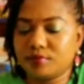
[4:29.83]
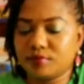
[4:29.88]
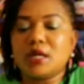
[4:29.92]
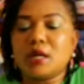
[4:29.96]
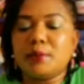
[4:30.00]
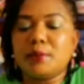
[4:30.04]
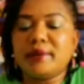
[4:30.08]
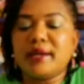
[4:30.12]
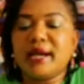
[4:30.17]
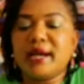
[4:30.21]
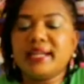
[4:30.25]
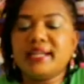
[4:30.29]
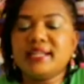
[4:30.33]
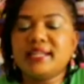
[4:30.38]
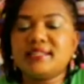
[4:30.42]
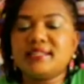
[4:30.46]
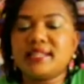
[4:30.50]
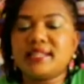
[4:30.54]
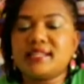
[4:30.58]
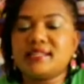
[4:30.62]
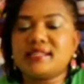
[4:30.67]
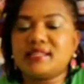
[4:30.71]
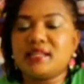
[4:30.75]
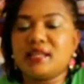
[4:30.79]
I'll be adding
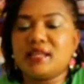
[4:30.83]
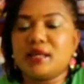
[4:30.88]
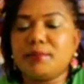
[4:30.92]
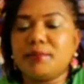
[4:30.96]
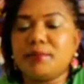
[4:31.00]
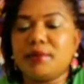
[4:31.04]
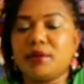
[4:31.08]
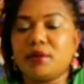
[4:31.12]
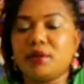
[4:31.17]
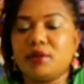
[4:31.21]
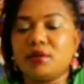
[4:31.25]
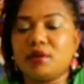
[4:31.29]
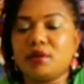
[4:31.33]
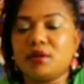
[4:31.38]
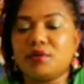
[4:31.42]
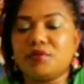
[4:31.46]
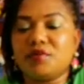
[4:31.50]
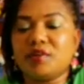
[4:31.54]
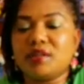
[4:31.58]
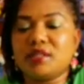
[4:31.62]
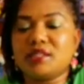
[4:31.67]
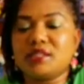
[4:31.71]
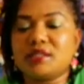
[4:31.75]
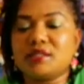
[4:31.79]
30 ml
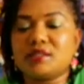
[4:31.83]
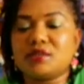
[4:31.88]
of it